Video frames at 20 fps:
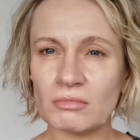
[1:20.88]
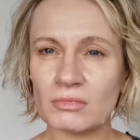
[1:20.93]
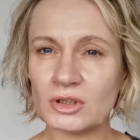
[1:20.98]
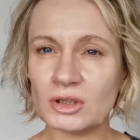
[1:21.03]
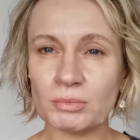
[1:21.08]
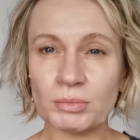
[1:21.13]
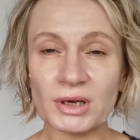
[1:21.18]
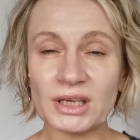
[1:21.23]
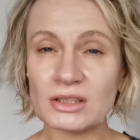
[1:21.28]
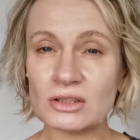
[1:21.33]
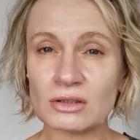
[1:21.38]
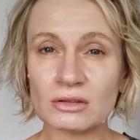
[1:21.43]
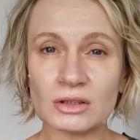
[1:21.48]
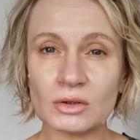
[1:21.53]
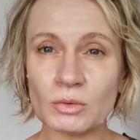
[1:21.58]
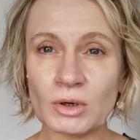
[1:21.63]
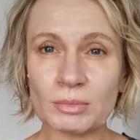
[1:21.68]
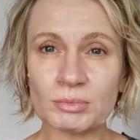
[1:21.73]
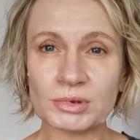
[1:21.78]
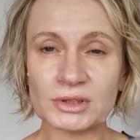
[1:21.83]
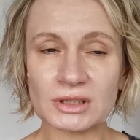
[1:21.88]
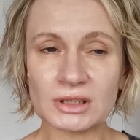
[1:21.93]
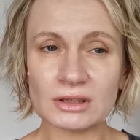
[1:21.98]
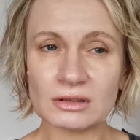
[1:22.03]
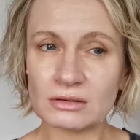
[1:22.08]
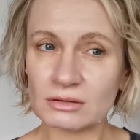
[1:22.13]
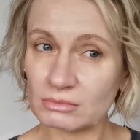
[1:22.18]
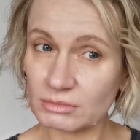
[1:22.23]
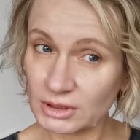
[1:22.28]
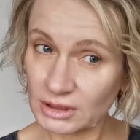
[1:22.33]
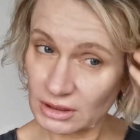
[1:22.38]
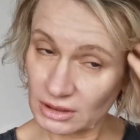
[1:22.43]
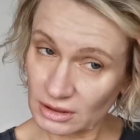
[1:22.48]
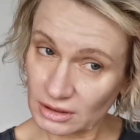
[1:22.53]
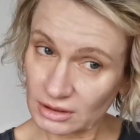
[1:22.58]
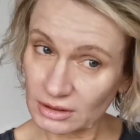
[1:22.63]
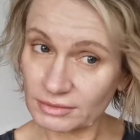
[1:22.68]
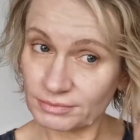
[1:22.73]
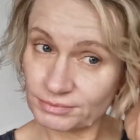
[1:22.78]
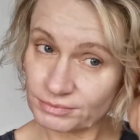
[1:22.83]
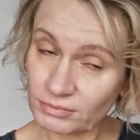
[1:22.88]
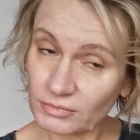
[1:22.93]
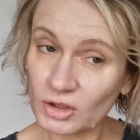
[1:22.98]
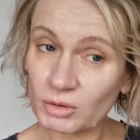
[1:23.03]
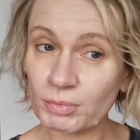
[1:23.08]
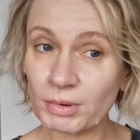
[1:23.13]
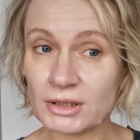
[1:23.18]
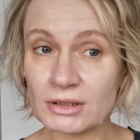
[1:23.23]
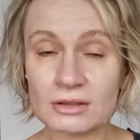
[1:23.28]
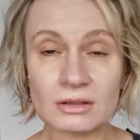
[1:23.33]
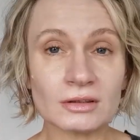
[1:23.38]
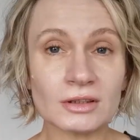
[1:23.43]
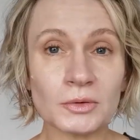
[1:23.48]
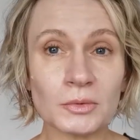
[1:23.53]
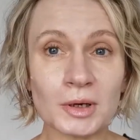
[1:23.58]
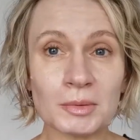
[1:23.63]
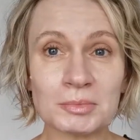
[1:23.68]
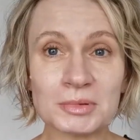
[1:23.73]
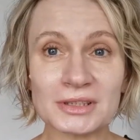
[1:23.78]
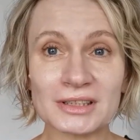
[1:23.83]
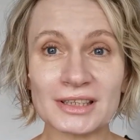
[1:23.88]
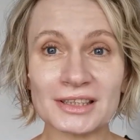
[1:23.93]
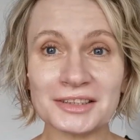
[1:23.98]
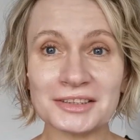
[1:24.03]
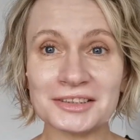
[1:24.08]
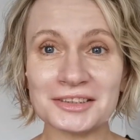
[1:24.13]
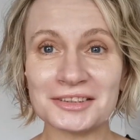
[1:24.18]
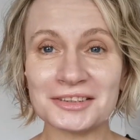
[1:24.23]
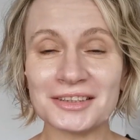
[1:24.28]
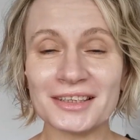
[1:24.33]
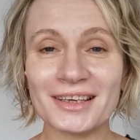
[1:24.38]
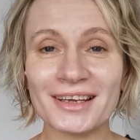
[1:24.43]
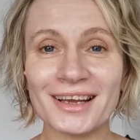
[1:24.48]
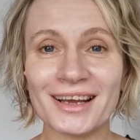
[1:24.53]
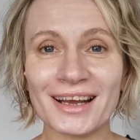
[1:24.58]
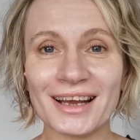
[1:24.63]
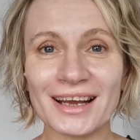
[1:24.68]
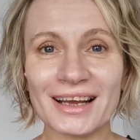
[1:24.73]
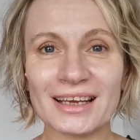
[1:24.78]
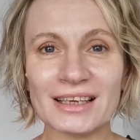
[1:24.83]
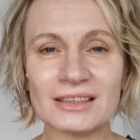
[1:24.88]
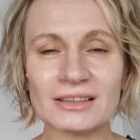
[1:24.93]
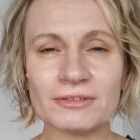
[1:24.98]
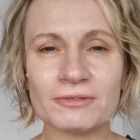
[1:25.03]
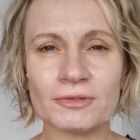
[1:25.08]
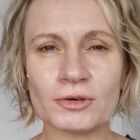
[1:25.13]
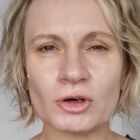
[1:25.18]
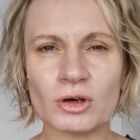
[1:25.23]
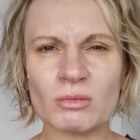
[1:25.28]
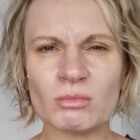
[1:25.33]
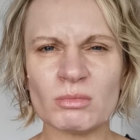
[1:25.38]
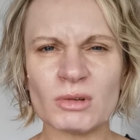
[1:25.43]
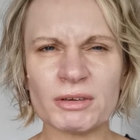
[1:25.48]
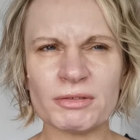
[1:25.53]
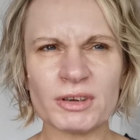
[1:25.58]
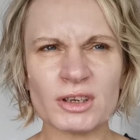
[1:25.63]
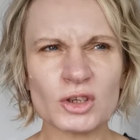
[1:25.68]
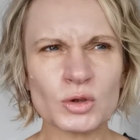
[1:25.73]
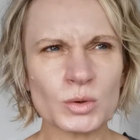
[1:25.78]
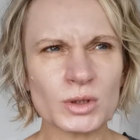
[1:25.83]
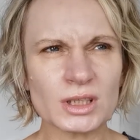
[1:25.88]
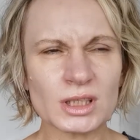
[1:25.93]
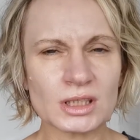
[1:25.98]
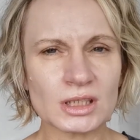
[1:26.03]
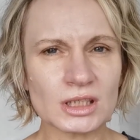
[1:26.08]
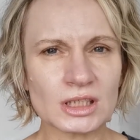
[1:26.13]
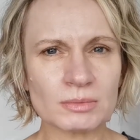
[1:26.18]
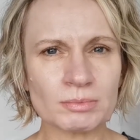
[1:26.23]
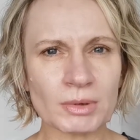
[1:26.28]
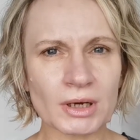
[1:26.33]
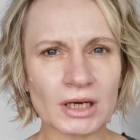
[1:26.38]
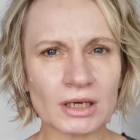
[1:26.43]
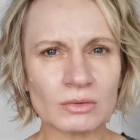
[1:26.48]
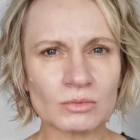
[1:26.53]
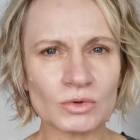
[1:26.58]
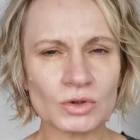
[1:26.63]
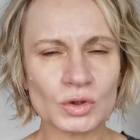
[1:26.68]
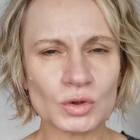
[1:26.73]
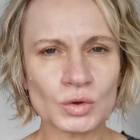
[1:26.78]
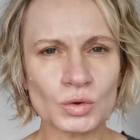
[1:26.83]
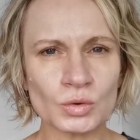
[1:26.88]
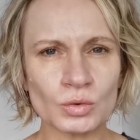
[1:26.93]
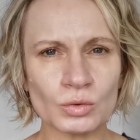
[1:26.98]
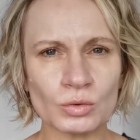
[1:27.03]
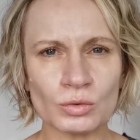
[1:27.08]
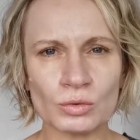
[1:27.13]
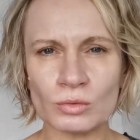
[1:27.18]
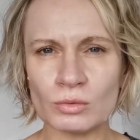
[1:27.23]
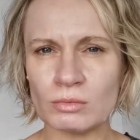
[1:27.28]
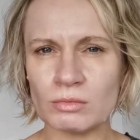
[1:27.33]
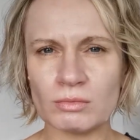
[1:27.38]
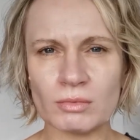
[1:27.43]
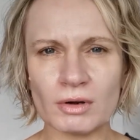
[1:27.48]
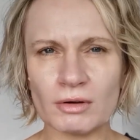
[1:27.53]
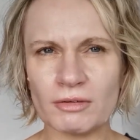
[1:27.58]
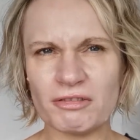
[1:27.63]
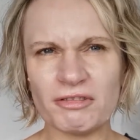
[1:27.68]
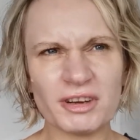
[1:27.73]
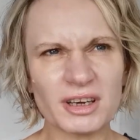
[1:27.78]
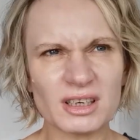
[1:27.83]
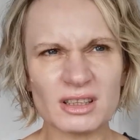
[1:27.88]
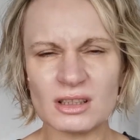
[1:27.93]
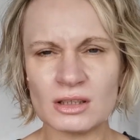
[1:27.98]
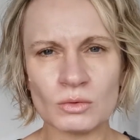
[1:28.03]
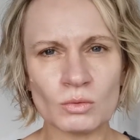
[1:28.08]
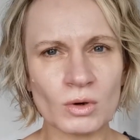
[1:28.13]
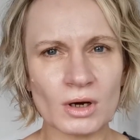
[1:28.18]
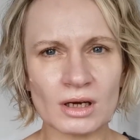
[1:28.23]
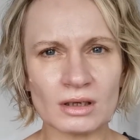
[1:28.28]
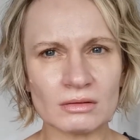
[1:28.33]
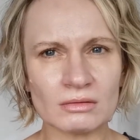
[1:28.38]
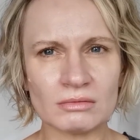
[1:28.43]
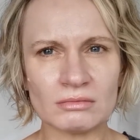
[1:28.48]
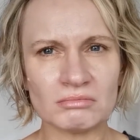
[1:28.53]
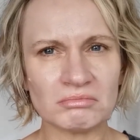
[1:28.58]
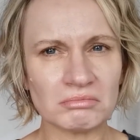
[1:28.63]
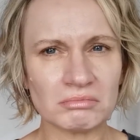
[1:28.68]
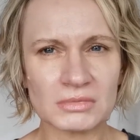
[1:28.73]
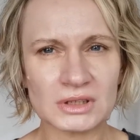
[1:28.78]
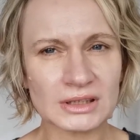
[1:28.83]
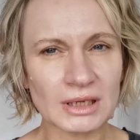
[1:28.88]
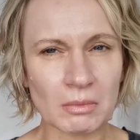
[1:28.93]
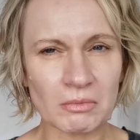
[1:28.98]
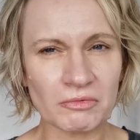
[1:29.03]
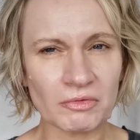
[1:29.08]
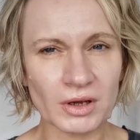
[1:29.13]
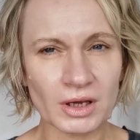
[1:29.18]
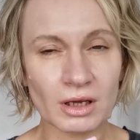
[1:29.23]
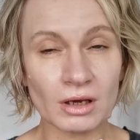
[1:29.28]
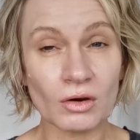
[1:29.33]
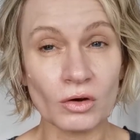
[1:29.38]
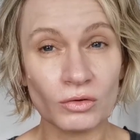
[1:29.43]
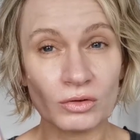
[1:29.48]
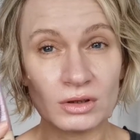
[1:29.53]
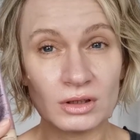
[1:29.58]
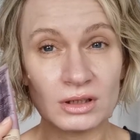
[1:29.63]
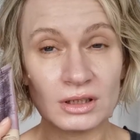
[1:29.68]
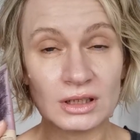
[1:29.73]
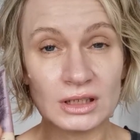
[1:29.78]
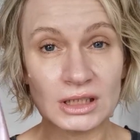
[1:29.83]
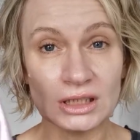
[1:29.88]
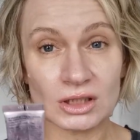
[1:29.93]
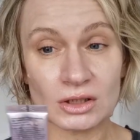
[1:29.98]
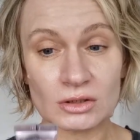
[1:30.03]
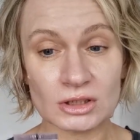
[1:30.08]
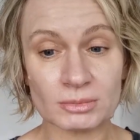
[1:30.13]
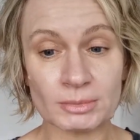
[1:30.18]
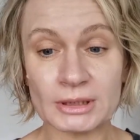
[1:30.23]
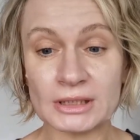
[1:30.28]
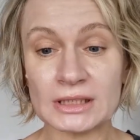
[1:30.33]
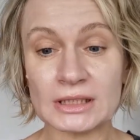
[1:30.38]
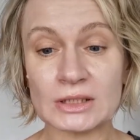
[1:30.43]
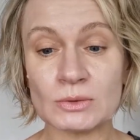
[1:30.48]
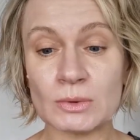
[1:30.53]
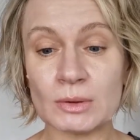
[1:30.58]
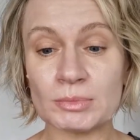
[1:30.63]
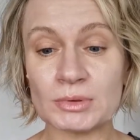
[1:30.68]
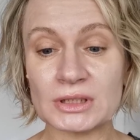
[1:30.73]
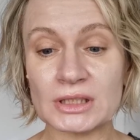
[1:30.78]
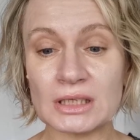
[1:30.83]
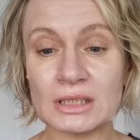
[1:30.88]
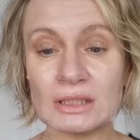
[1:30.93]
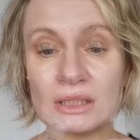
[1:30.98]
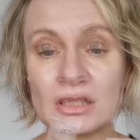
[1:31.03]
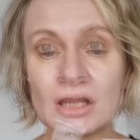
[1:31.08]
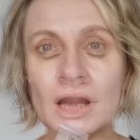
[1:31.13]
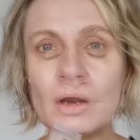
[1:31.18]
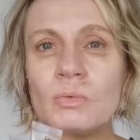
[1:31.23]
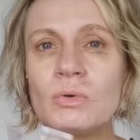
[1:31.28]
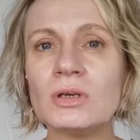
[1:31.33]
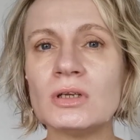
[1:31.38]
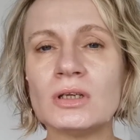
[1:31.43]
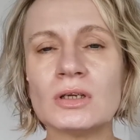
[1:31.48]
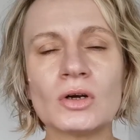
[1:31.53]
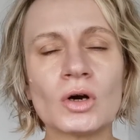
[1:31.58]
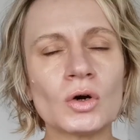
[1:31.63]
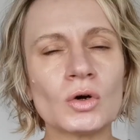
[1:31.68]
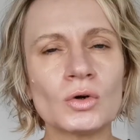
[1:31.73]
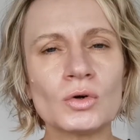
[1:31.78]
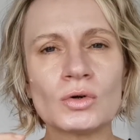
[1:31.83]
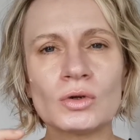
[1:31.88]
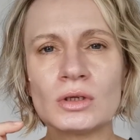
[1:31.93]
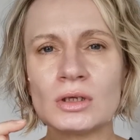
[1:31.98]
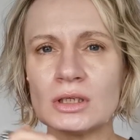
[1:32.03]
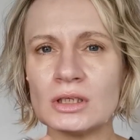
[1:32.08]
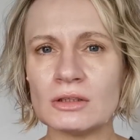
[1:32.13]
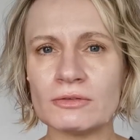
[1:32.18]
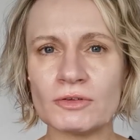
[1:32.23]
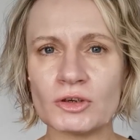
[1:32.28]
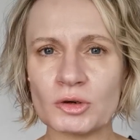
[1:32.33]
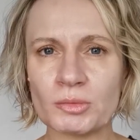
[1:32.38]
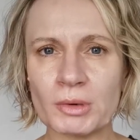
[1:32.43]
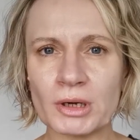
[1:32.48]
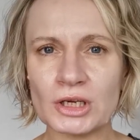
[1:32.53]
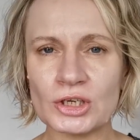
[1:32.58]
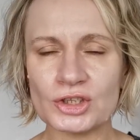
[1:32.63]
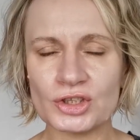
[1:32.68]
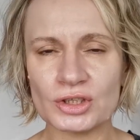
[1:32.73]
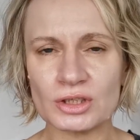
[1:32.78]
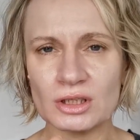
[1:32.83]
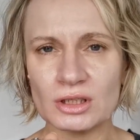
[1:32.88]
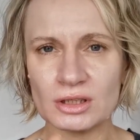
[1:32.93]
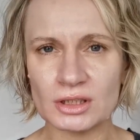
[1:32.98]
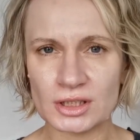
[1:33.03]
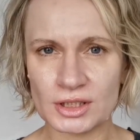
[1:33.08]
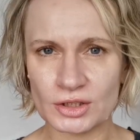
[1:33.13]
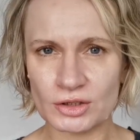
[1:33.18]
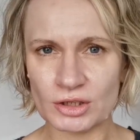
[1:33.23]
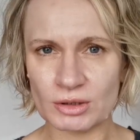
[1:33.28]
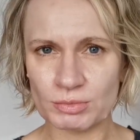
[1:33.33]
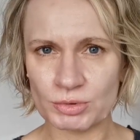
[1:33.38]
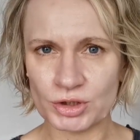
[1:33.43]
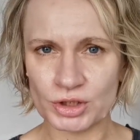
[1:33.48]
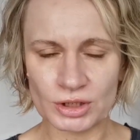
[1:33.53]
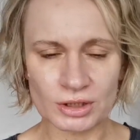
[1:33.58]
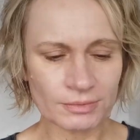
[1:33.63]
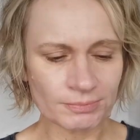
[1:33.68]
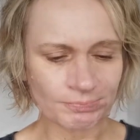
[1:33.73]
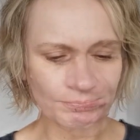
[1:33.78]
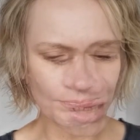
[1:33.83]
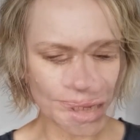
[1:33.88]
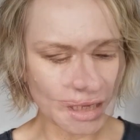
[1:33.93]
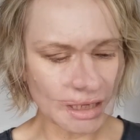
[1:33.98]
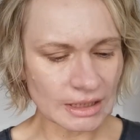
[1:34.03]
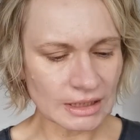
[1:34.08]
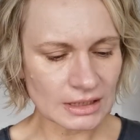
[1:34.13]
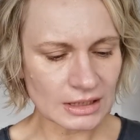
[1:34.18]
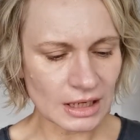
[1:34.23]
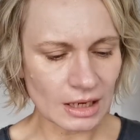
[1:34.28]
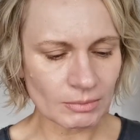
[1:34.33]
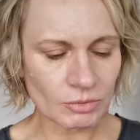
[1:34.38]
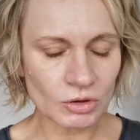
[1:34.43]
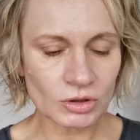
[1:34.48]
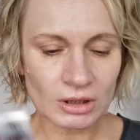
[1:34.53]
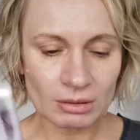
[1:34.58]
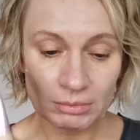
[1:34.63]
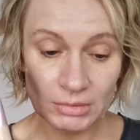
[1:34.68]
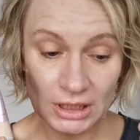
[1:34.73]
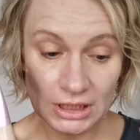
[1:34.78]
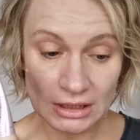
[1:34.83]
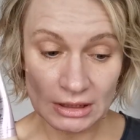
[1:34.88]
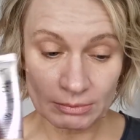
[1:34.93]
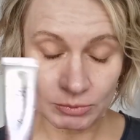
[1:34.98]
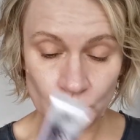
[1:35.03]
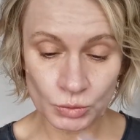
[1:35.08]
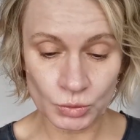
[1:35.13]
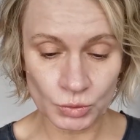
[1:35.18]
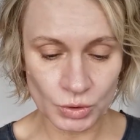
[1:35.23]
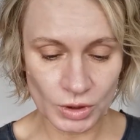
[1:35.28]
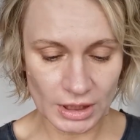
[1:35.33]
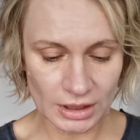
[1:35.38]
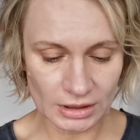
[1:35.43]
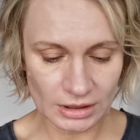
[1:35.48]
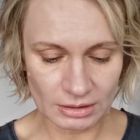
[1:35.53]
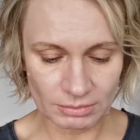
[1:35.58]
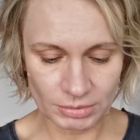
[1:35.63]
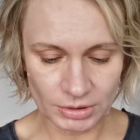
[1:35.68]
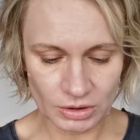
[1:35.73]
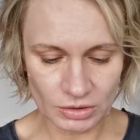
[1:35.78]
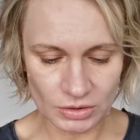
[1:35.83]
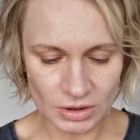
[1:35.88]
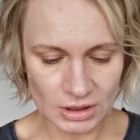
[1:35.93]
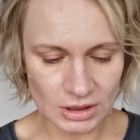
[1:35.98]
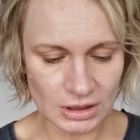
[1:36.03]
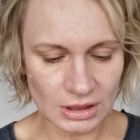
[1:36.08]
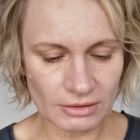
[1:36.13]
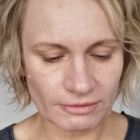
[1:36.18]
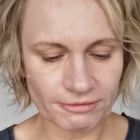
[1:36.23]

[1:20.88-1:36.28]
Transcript: depends on the website. Oh my hair, depends on the website, and from I think £26 to 31 something on the IT Cosmetics website. I will link all information in description, and I'm gonna mix them two together because